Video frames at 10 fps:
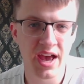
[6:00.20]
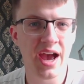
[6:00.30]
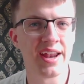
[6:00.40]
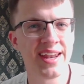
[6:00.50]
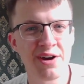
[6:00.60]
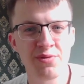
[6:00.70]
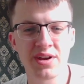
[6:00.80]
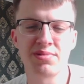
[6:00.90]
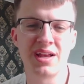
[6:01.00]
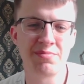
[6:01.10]
and now we can
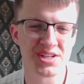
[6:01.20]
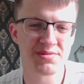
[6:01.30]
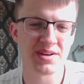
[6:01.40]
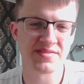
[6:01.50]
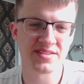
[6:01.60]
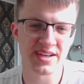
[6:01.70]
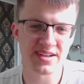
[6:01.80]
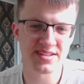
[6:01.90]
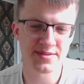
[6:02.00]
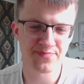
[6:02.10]
play bishop
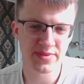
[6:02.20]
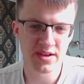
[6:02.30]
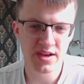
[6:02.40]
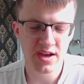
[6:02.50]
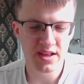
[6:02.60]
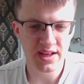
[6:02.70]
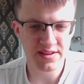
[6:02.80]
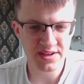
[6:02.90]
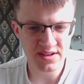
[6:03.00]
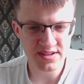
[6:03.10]
f6. Now
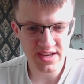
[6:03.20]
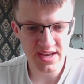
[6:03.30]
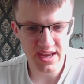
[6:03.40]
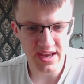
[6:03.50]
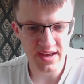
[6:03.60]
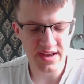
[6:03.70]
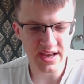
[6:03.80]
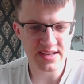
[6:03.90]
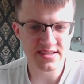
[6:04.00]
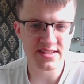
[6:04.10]
the idea here
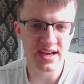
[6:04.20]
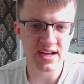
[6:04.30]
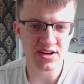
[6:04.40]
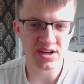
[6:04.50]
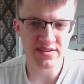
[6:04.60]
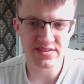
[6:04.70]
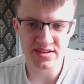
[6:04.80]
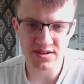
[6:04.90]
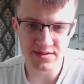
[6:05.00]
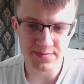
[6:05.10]
is that
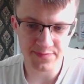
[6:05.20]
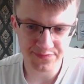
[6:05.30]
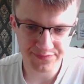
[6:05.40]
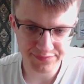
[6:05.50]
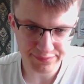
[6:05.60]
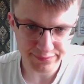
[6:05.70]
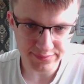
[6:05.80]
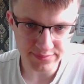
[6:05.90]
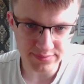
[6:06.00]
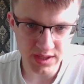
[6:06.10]
after
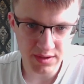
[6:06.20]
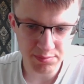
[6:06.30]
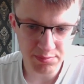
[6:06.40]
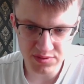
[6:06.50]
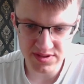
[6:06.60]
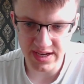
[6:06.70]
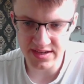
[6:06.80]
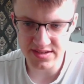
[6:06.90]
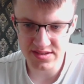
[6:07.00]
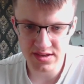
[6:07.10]
pawn
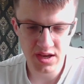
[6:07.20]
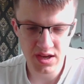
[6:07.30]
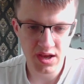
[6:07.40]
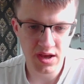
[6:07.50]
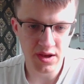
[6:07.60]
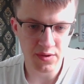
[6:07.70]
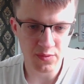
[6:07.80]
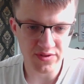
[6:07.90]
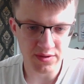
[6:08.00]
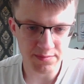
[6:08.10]
takes,
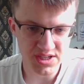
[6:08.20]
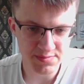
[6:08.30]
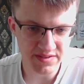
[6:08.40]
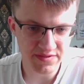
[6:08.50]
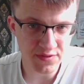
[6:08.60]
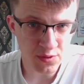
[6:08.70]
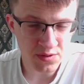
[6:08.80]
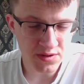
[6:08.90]
we've got bishop e4.